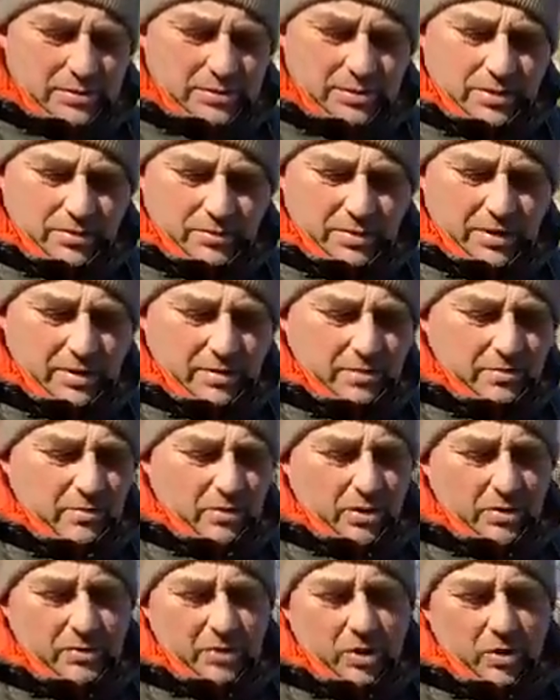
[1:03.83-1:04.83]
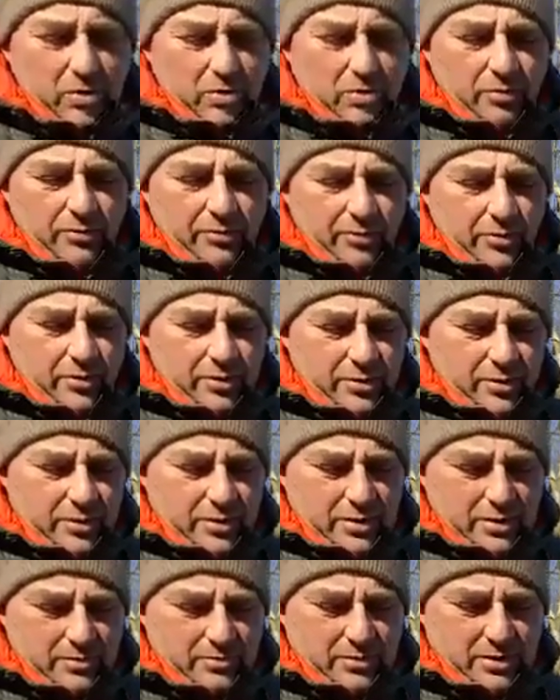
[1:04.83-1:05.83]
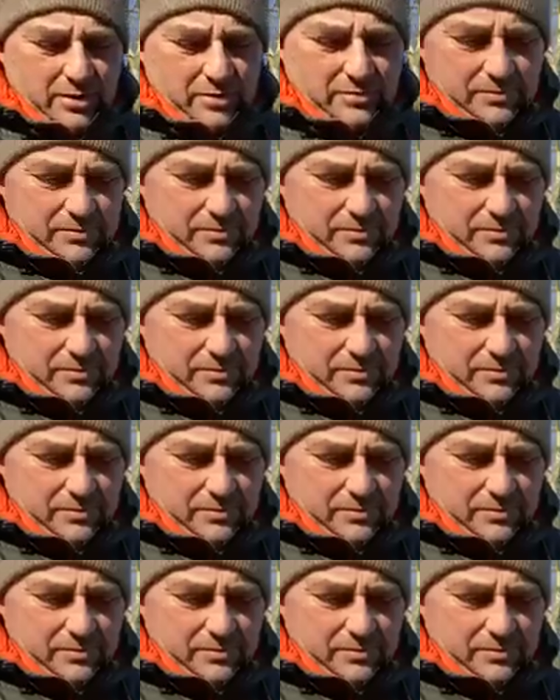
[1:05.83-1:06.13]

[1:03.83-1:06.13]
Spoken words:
Some people might be horrified at that, but